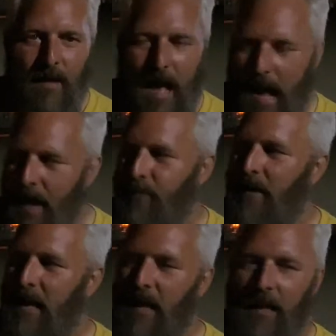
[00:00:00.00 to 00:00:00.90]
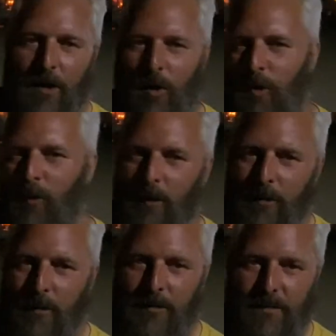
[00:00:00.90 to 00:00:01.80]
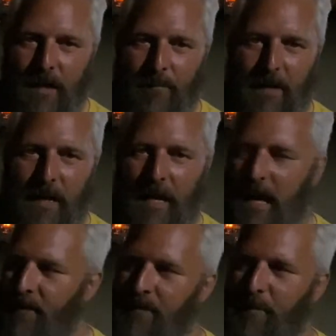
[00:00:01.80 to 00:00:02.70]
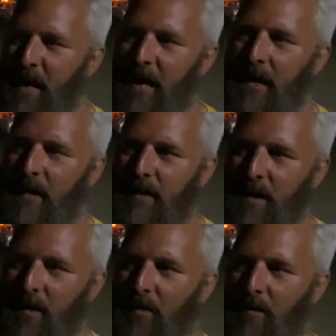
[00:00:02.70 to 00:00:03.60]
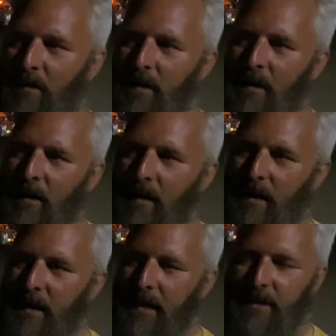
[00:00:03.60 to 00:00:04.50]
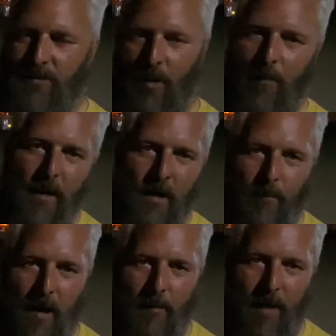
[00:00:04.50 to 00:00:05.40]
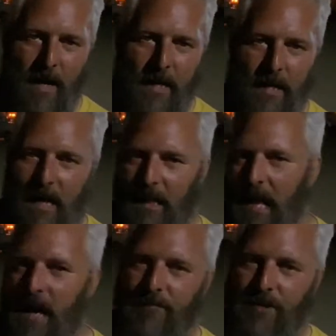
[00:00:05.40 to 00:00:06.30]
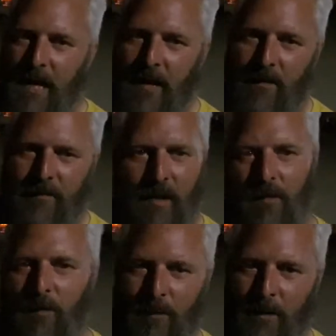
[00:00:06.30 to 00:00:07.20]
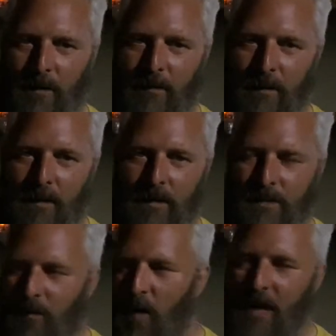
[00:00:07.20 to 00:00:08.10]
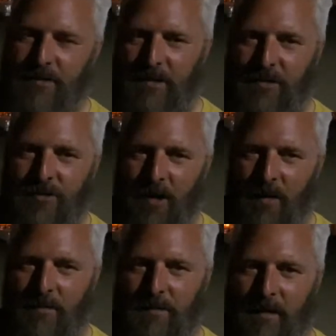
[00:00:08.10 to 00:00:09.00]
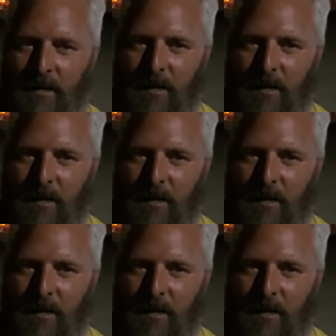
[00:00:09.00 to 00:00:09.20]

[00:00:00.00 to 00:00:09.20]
I have to get like Hulu or something, and I have to pay, you know, an exorbitant amount of money to get live channels on Hulu to watch these shows.